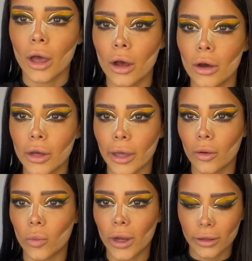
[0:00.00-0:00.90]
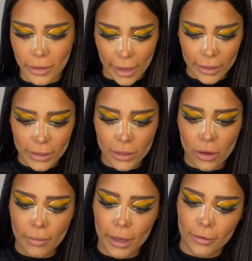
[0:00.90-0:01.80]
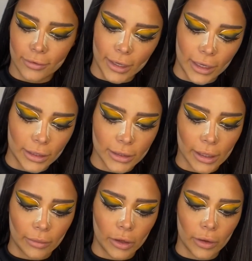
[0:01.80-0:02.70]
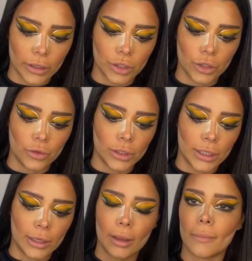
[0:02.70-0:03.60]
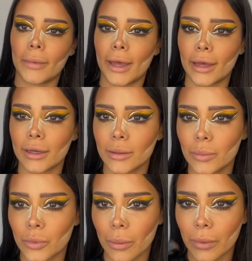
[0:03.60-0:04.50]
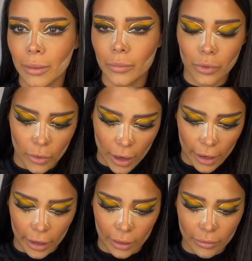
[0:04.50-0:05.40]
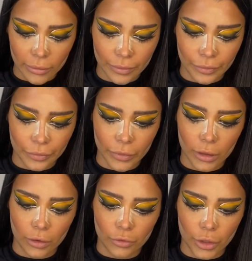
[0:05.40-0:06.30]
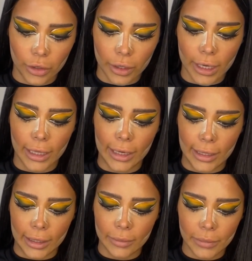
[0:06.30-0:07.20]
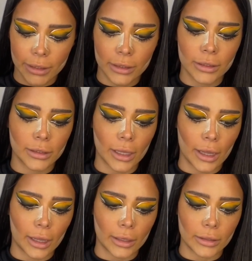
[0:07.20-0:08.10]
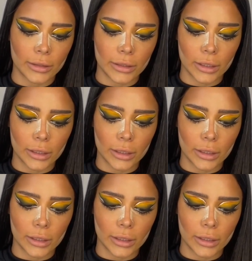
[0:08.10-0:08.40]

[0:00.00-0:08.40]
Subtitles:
Okay, while that is on my face, I'm going to use the MAC Prep and Prime for your lips, and